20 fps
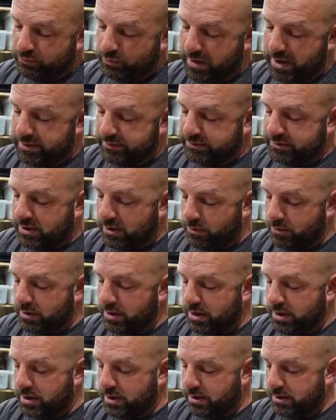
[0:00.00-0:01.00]
red,
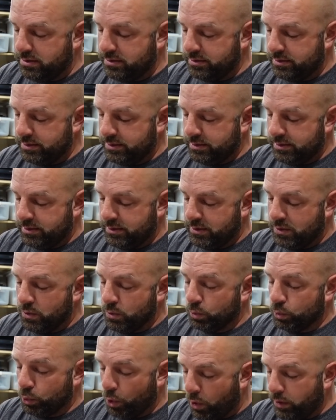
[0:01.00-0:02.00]

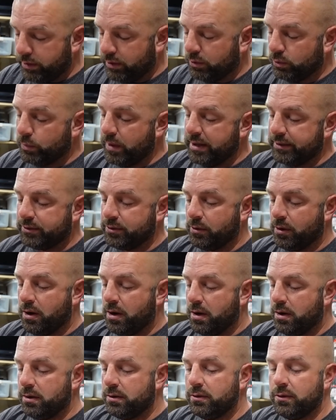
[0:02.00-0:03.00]
Royal Red
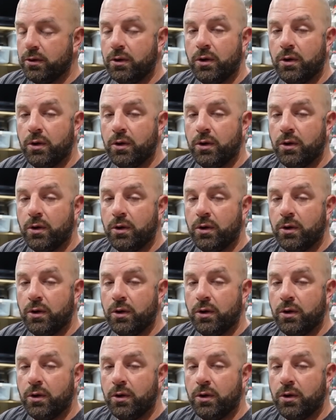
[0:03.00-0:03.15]
Craw.